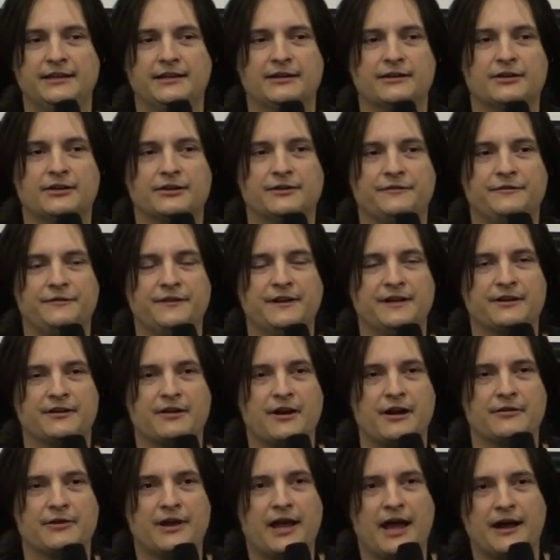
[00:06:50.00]
they're going to
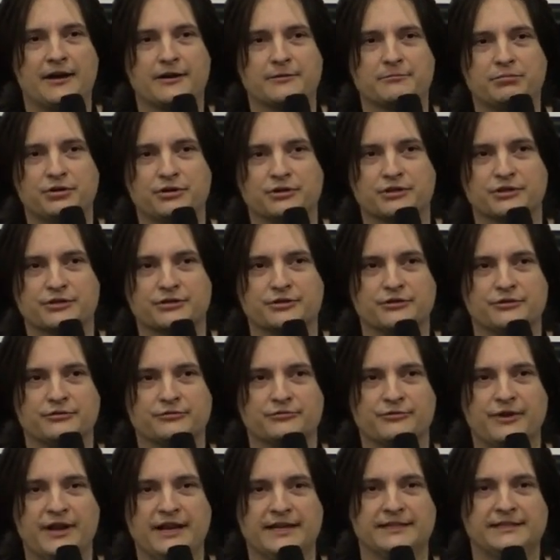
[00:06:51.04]
figure out how to push
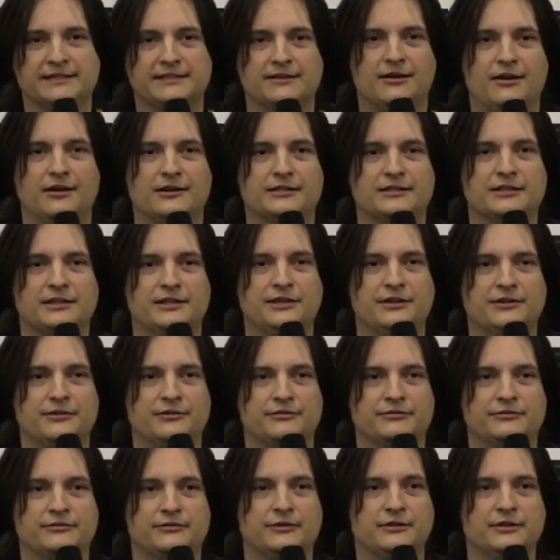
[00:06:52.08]
risk onto
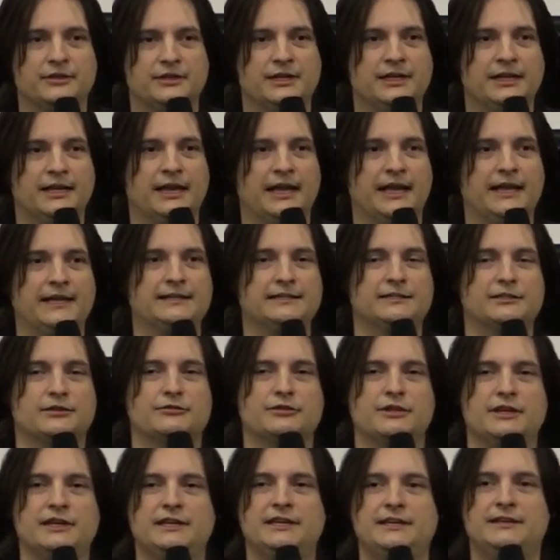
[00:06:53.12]
you. Okay,
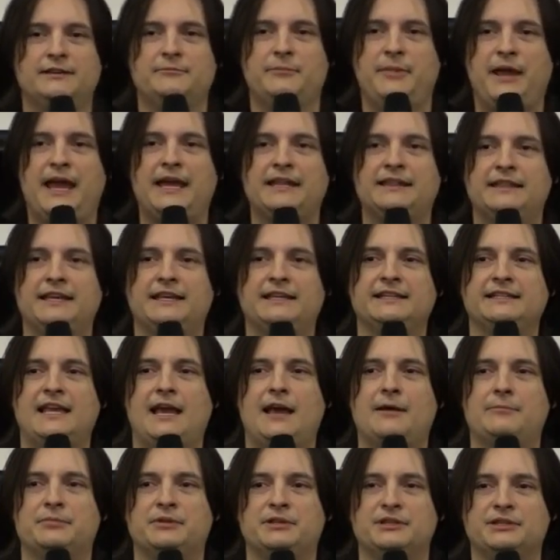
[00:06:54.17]
so then bad things
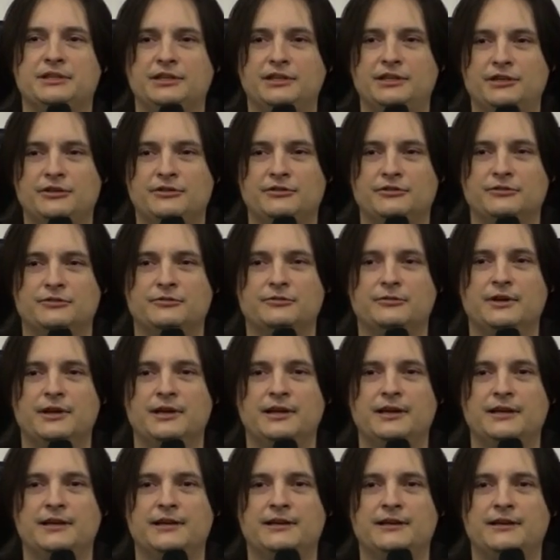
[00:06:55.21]
happen to you,
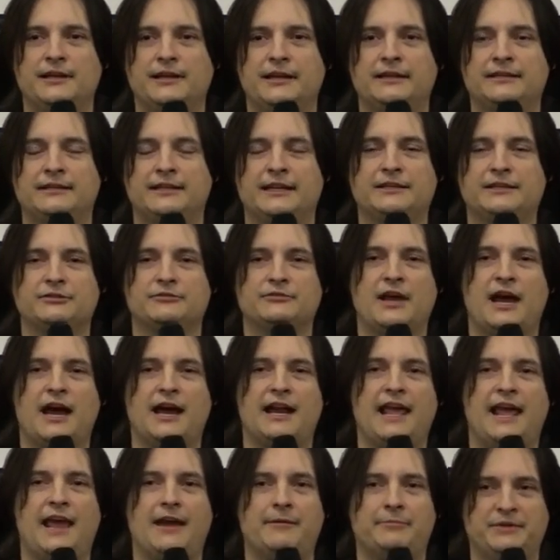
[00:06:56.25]
and they do
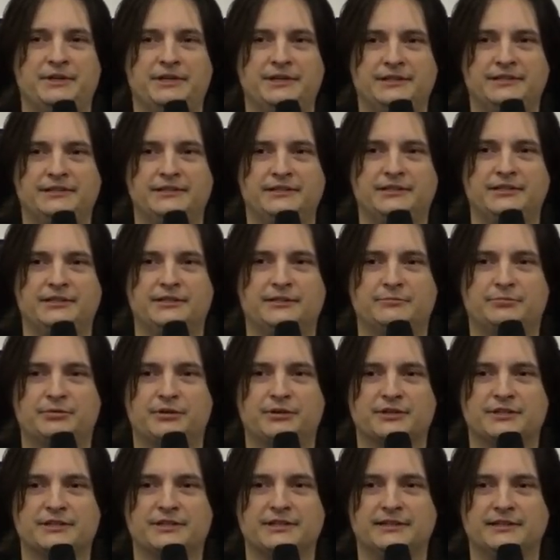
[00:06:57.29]
not happen to the
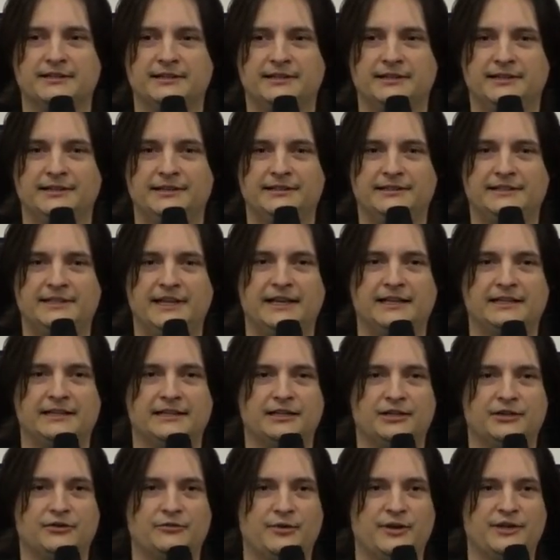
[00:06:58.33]
person
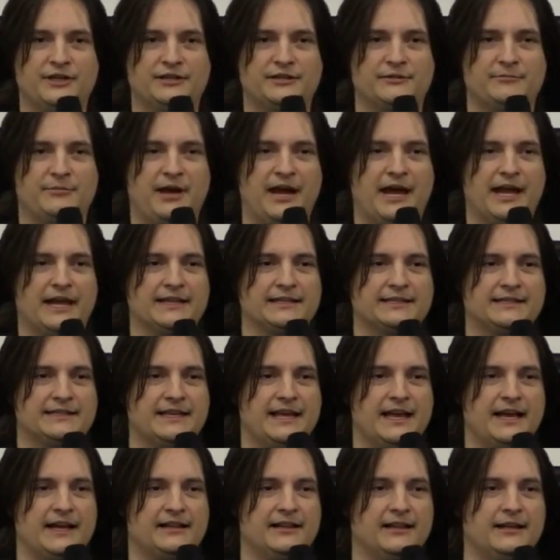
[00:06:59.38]
telling you when to buy and
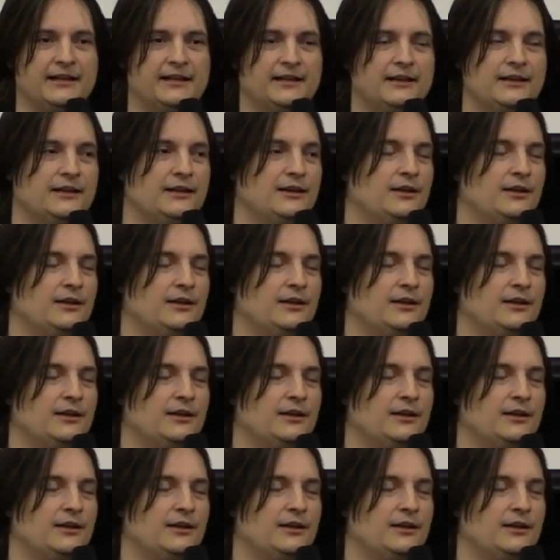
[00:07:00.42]
sell.